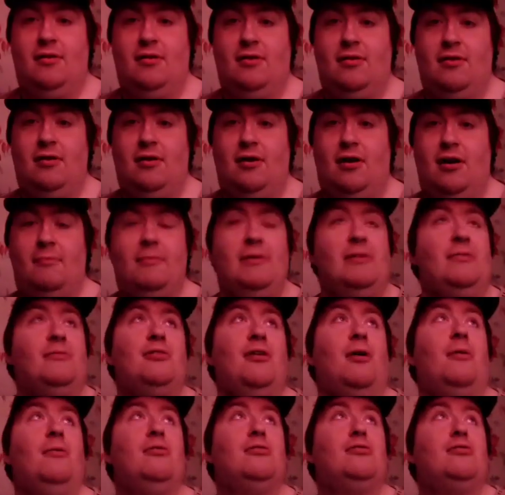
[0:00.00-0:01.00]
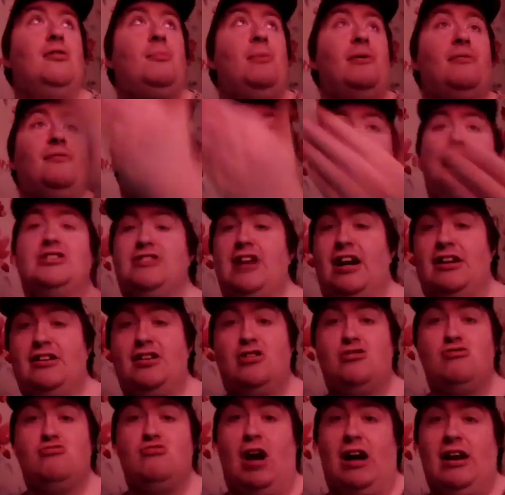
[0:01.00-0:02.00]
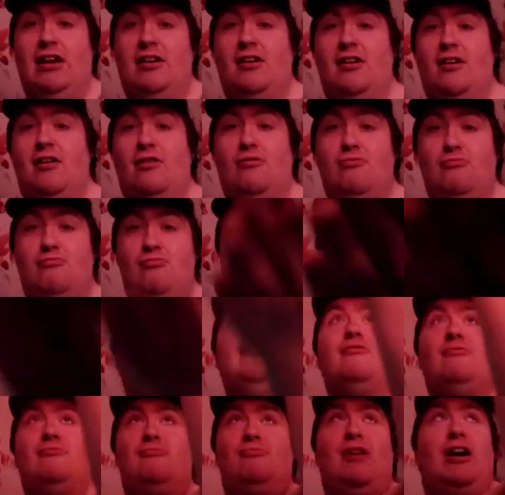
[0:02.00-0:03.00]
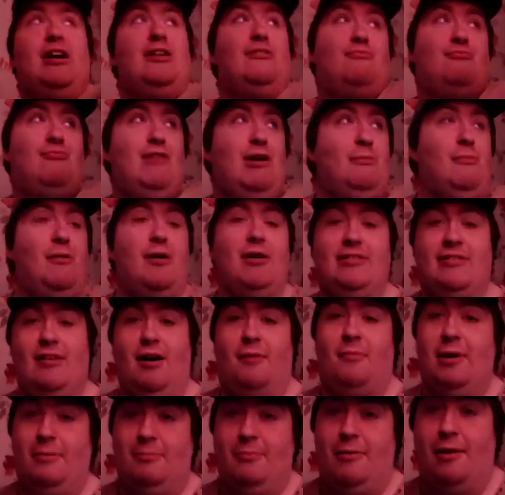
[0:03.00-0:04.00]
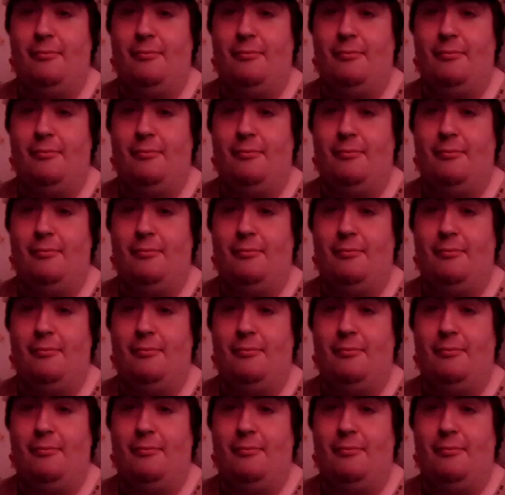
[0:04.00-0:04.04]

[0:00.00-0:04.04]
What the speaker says: there you go. But yeah, he's just saying 50 Shades of Grey